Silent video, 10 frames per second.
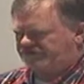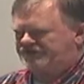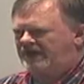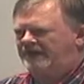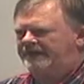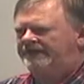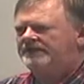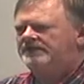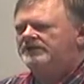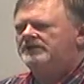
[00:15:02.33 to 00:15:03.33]
study
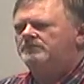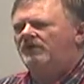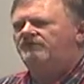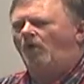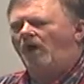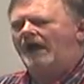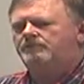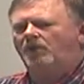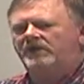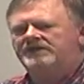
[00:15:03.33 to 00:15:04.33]
before I
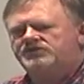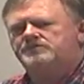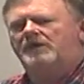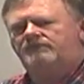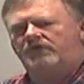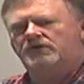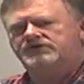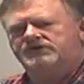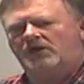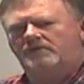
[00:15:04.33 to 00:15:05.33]
preached my
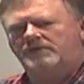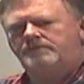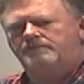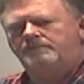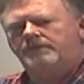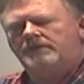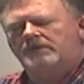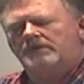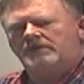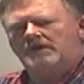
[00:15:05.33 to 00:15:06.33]
first sermon.
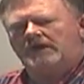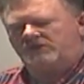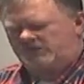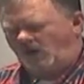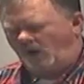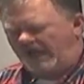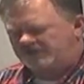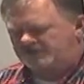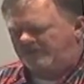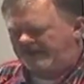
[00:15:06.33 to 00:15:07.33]
And so I
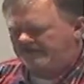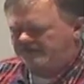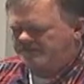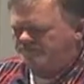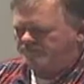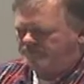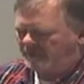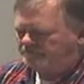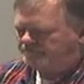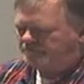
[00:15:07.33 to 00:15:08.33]
spent the,
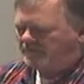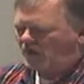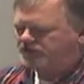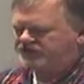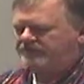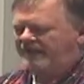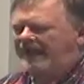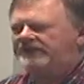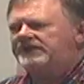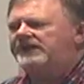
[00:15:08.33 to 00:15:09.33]
the most of
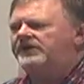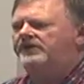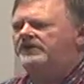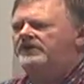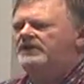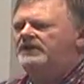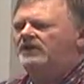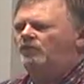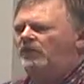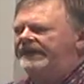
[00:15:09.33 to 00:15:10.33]
that year
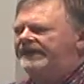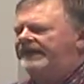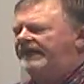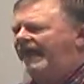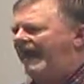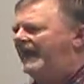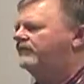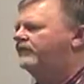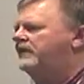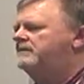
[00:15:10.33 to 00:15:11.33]
reading
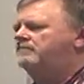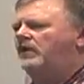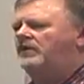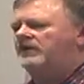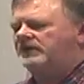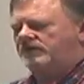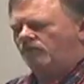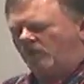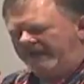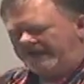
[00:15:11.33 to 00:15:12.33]
every book,
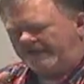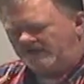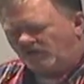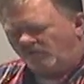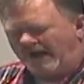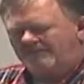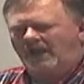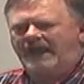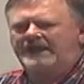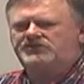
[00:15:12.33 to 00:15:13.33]
reading the
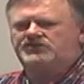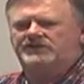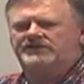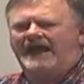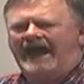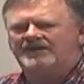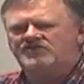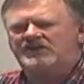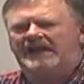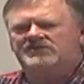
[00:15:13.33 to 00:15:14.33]
Revelation,
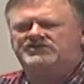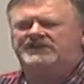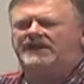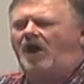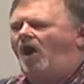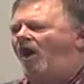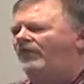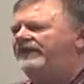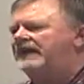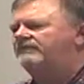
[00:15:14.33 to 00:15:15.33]
digesting
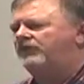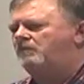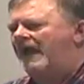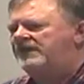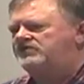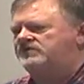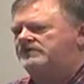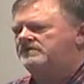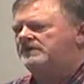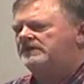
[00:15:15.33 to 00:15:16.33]
all the information